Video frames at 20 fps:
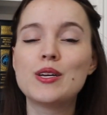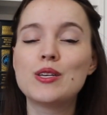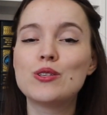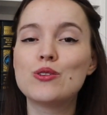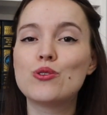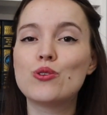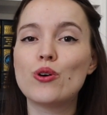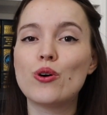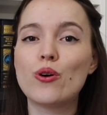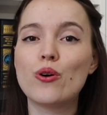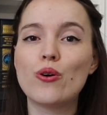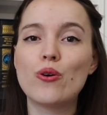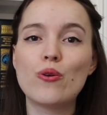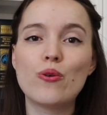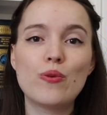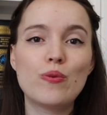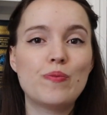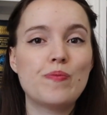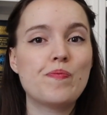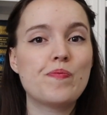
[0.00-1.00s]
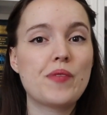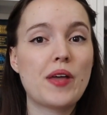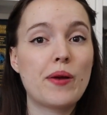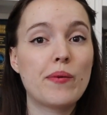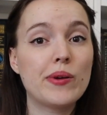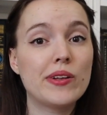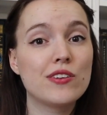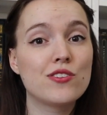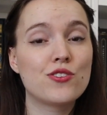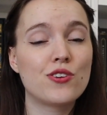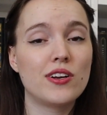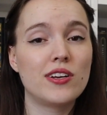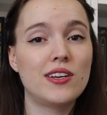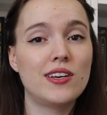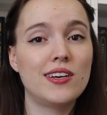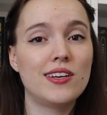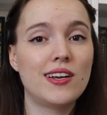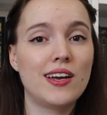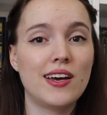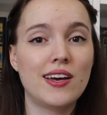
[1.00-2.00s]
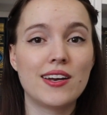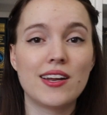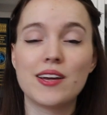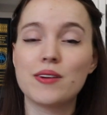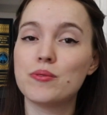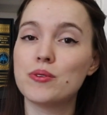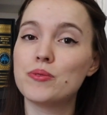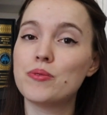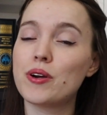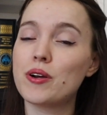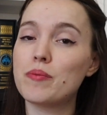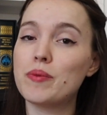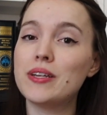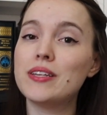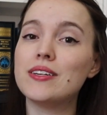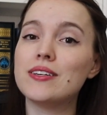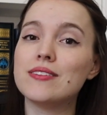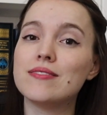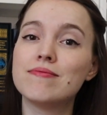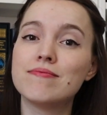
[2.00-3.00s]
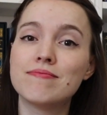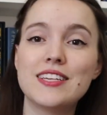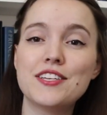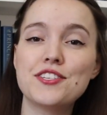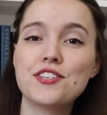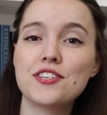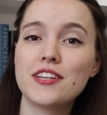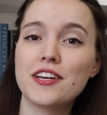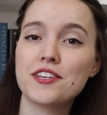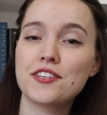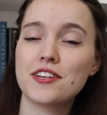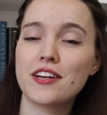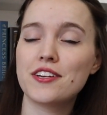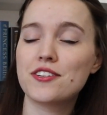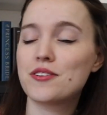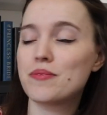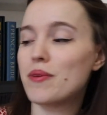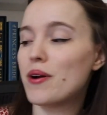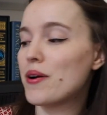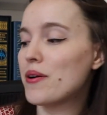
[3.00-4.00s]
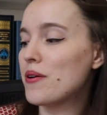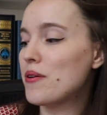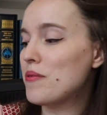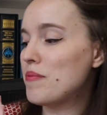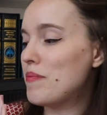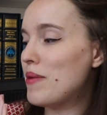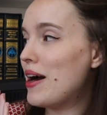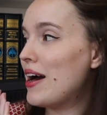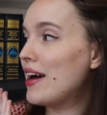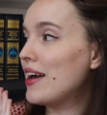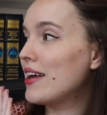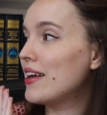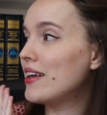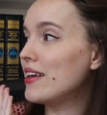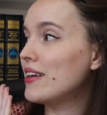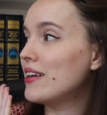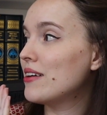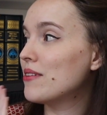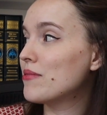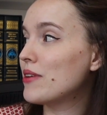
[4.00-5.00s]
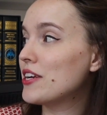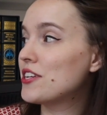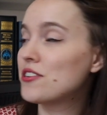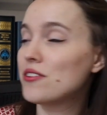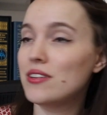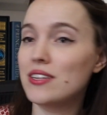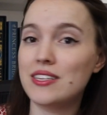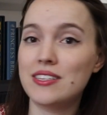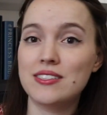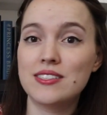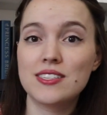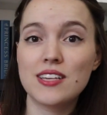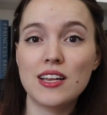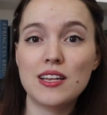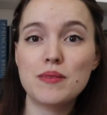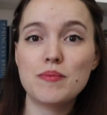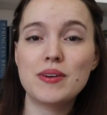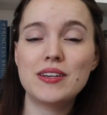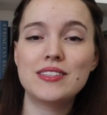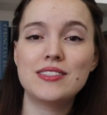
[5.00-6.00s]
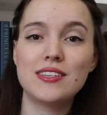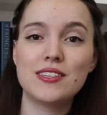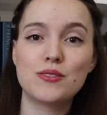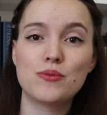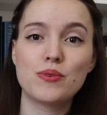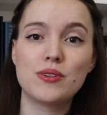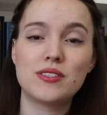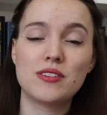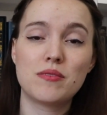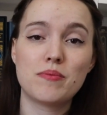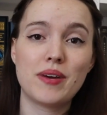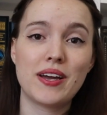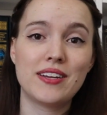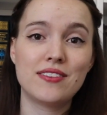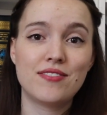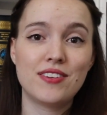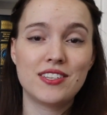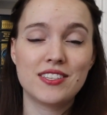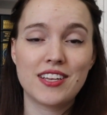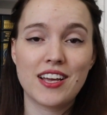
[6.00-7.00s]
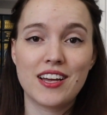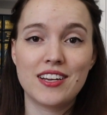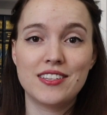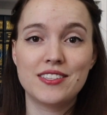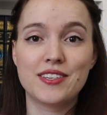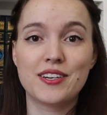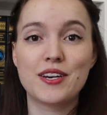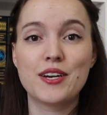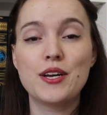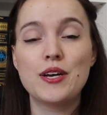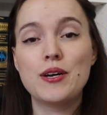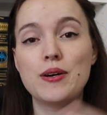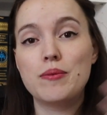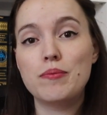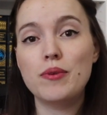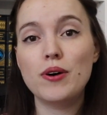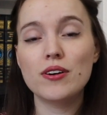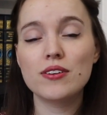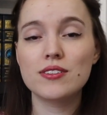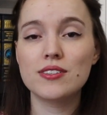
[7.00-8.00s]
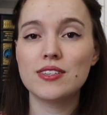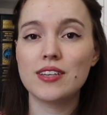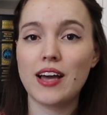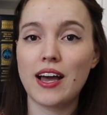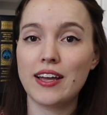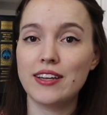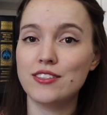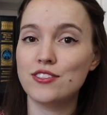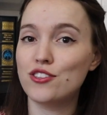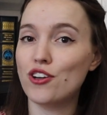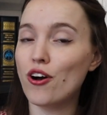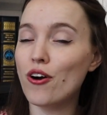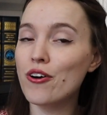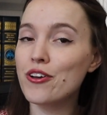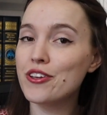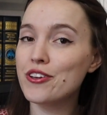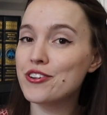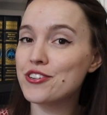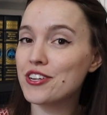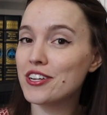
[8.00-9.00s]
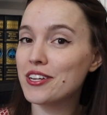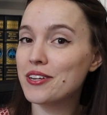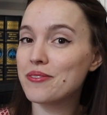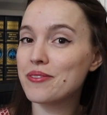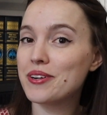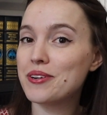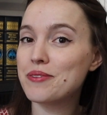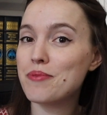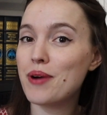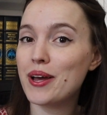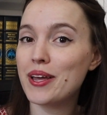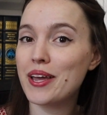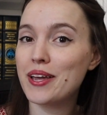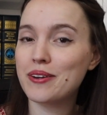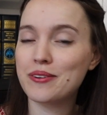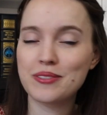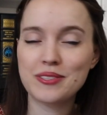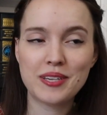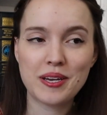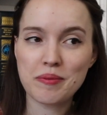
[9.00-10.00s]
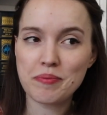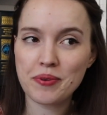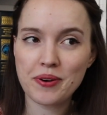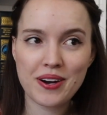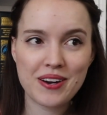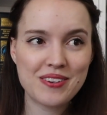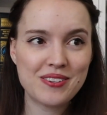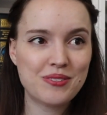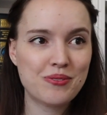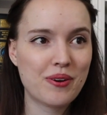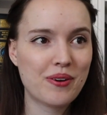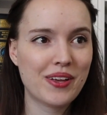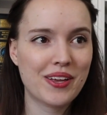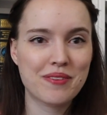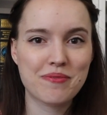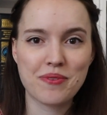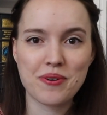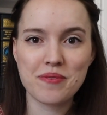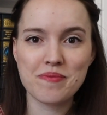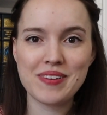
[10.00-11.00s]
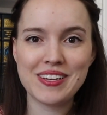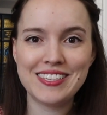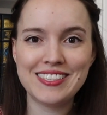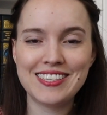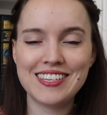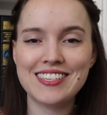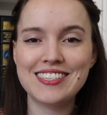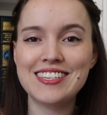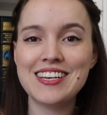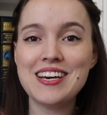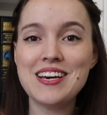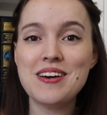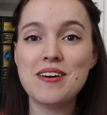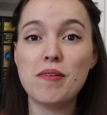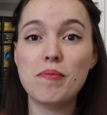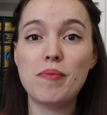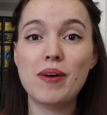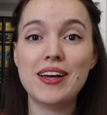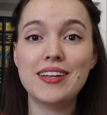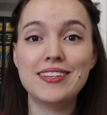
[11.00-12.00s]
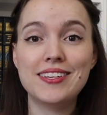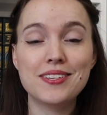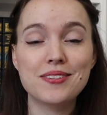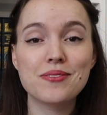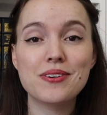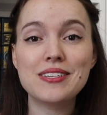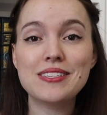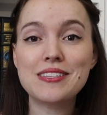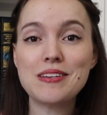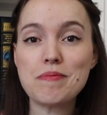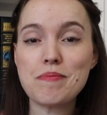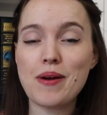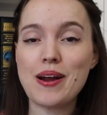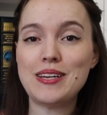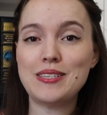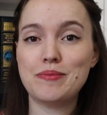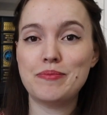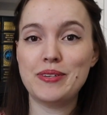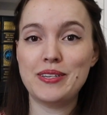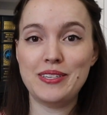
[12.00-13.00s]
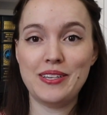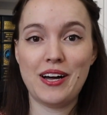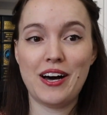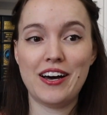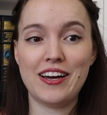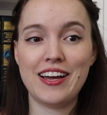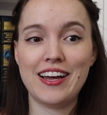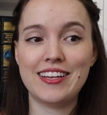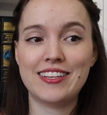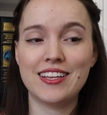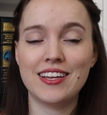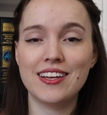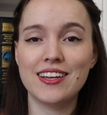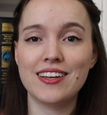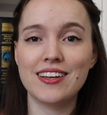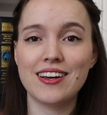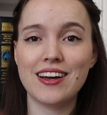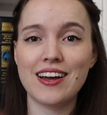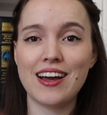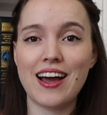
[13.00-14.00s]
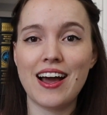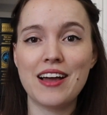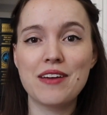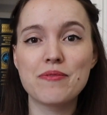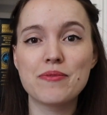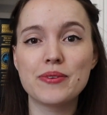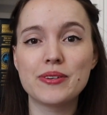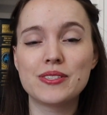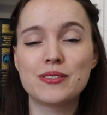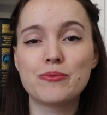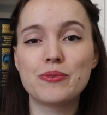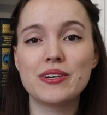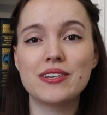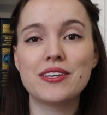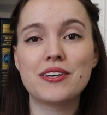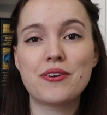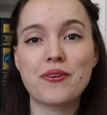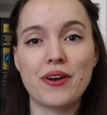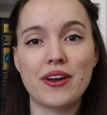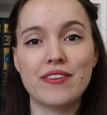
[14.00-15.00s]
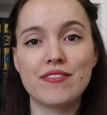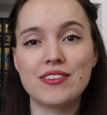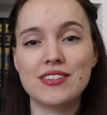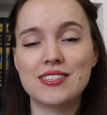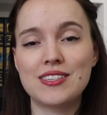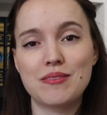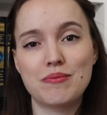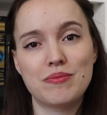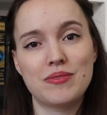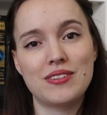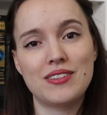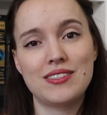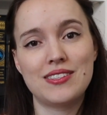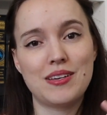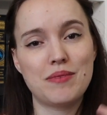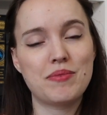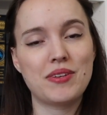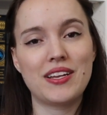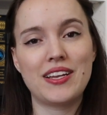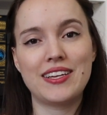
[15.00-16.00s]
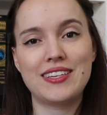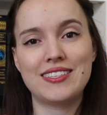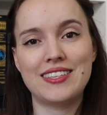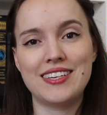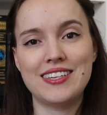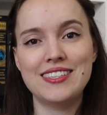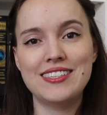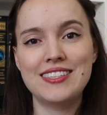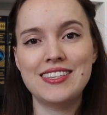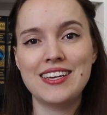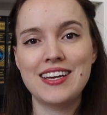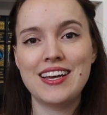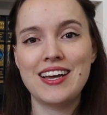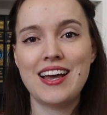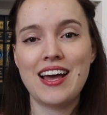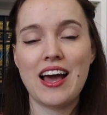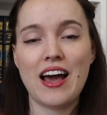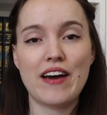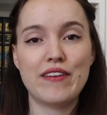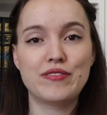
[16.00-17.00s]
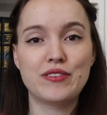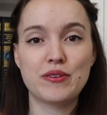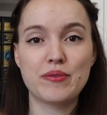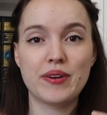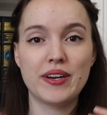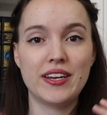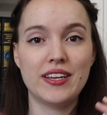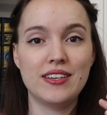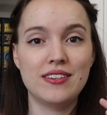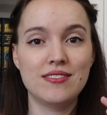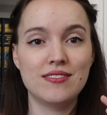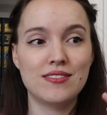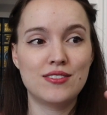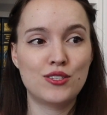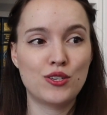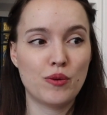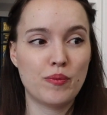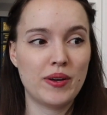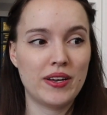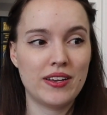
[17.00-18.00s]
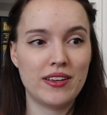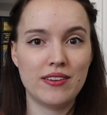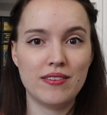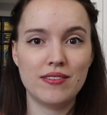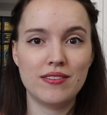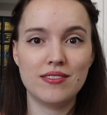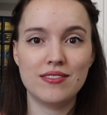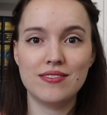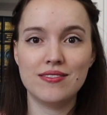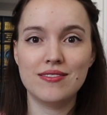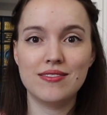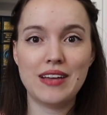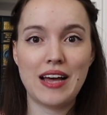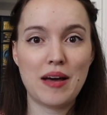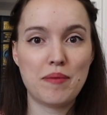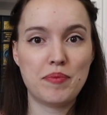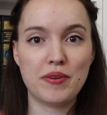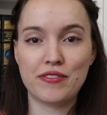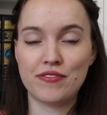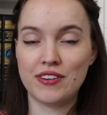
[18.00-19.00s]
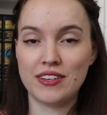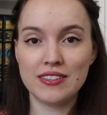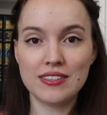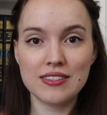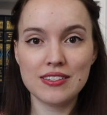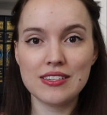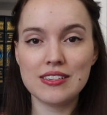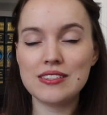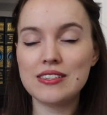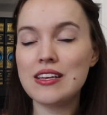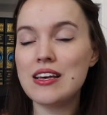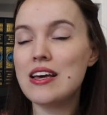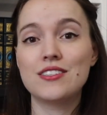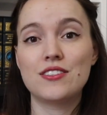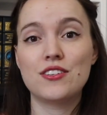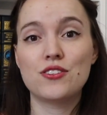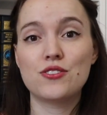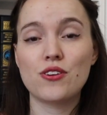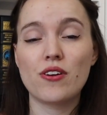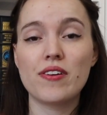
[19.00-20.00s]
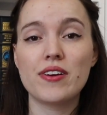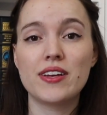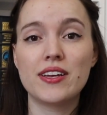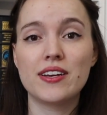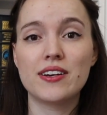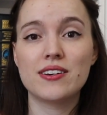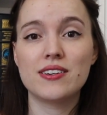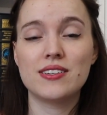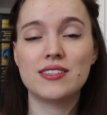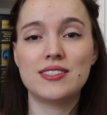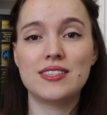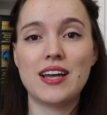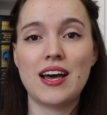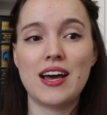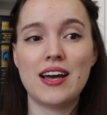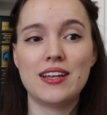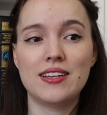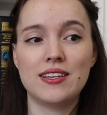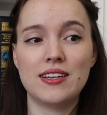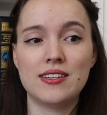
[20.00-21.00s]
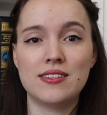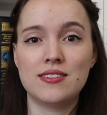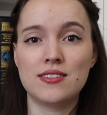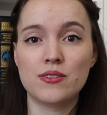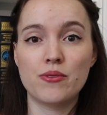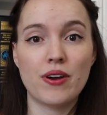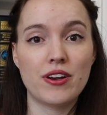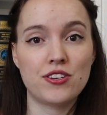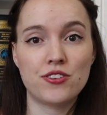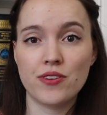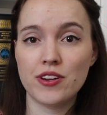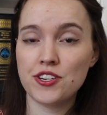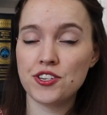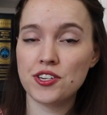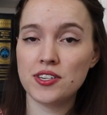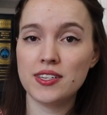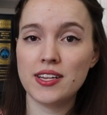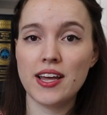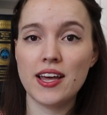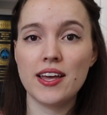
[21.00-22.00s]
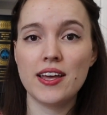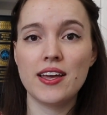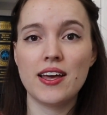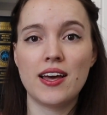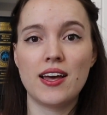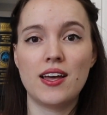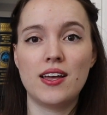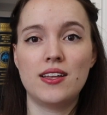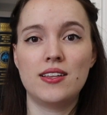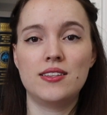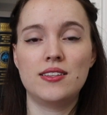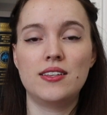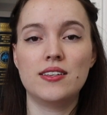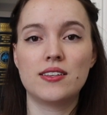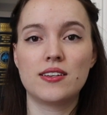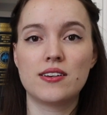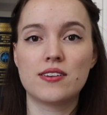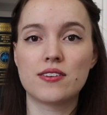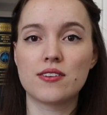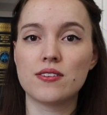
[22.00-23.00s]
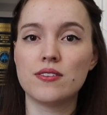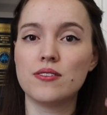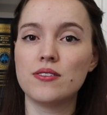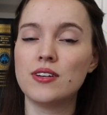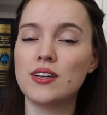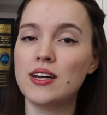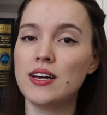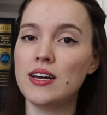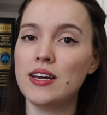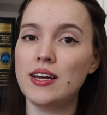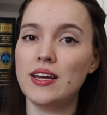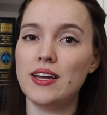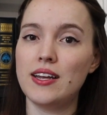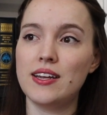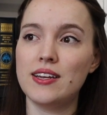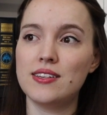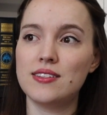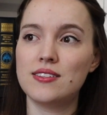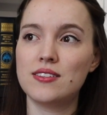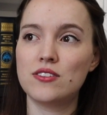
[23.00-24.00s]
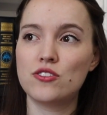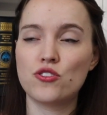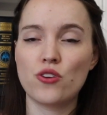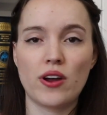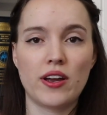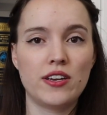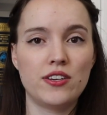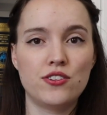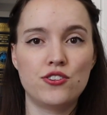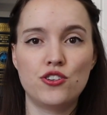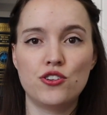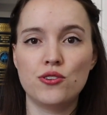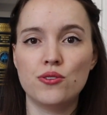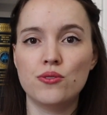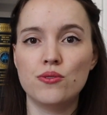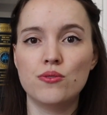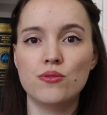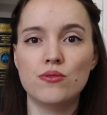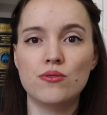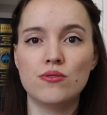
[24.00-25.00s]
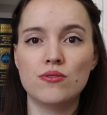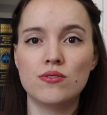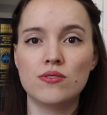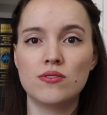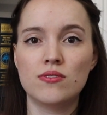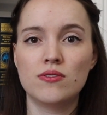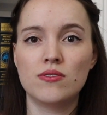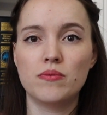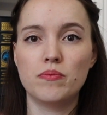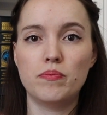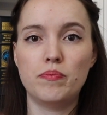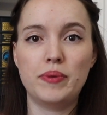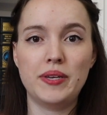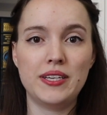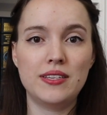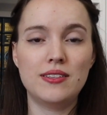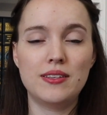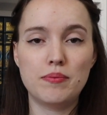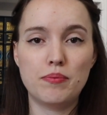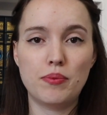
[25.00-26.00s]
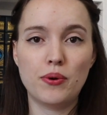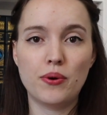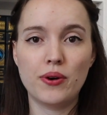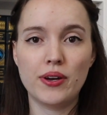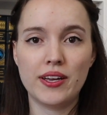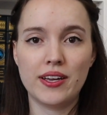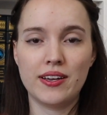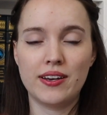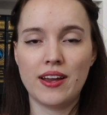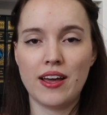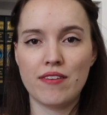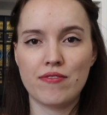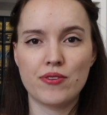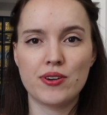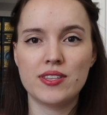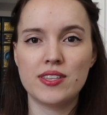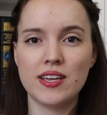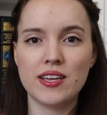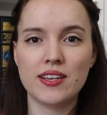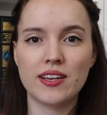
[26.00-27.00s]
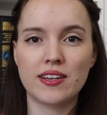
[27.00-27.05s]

So I really enjoyed it and I would recommend it. Then Today, Tonight, Tomorrow by Rachel Lynn Solomon. This was in my advent calendar books. I don't usually read YA contemporaries or YA romances, but this one surprised me a lot. I think I was really craving some something like this after reading so many epic fantasies. The story here is that it's graduation day and the girl is trying to beat the boy in everything.